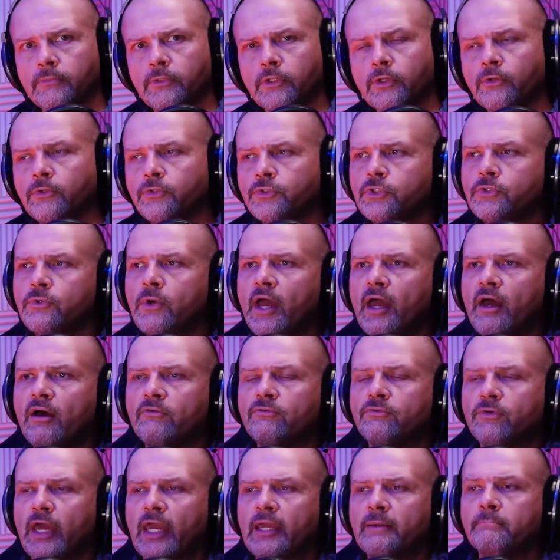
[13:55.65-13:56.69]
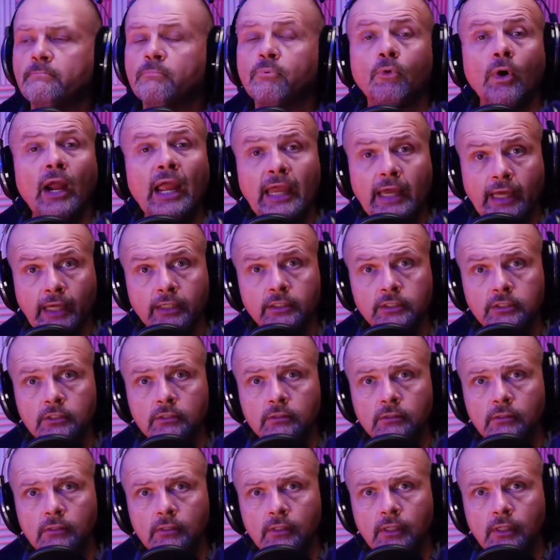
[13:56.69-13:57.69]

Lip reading: Do you have a brand